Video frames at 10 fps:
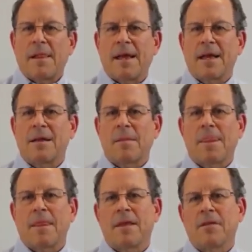And
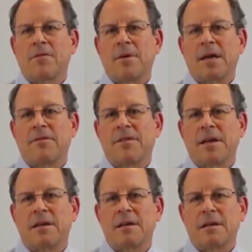the other
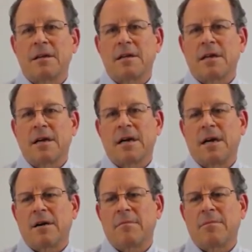benefit,
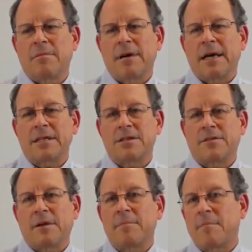actually,
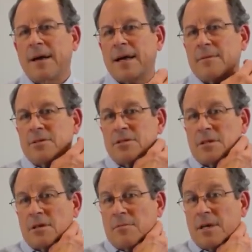if I back up just a
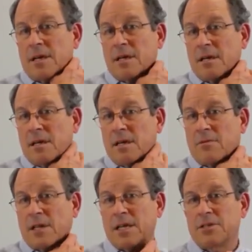little bit, in
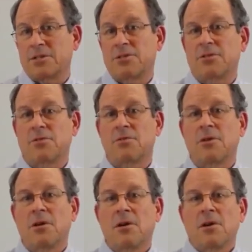relation
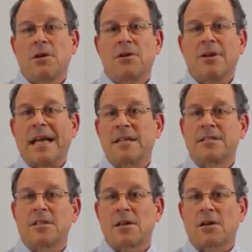to United
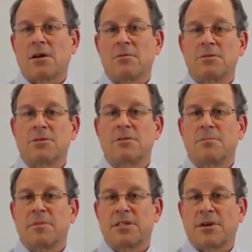Silicone's
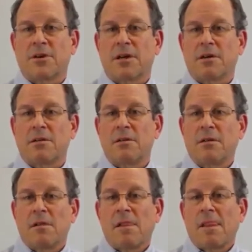material,
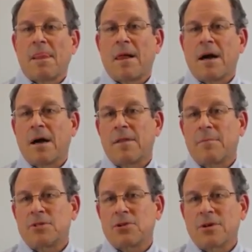
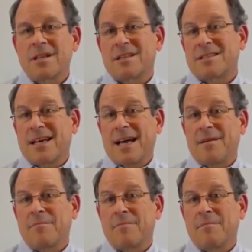the majority of the
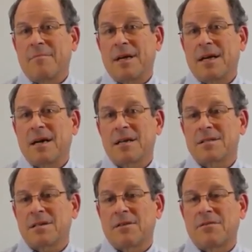time,
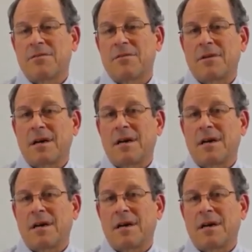because of